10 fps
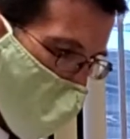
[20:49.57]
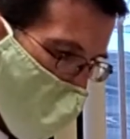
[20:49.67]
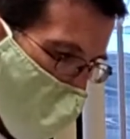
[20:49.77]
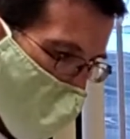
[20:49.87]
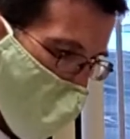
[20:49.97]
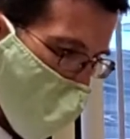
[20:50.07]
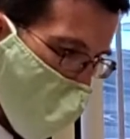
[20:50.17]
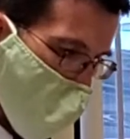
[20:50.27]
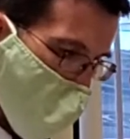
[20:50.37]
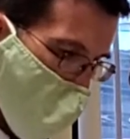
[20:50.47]
in a little
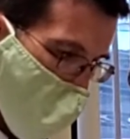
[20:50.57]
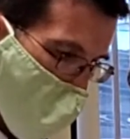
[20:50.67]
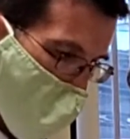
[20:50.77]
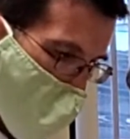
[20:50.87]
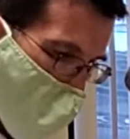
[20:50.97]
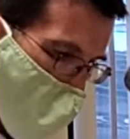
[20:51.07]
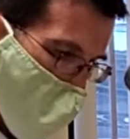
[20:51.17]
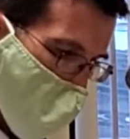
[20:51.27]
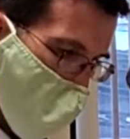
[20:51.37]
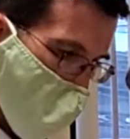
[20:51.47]
bit of
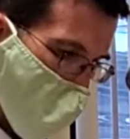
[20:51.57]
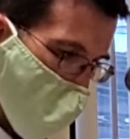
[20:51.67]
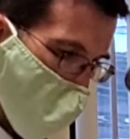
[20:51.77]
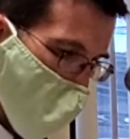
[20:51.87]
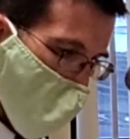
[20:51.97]
Sunniism.